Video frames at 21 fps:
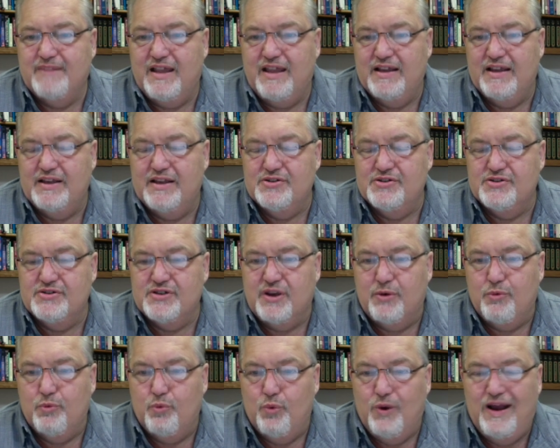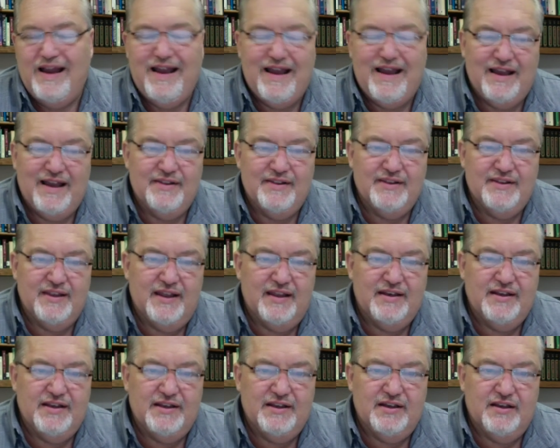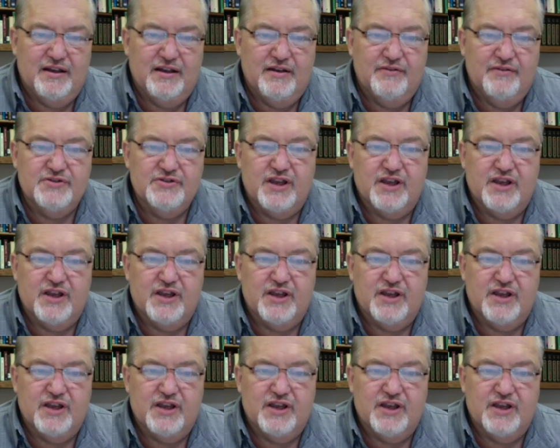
I guess you'd say, why that he loves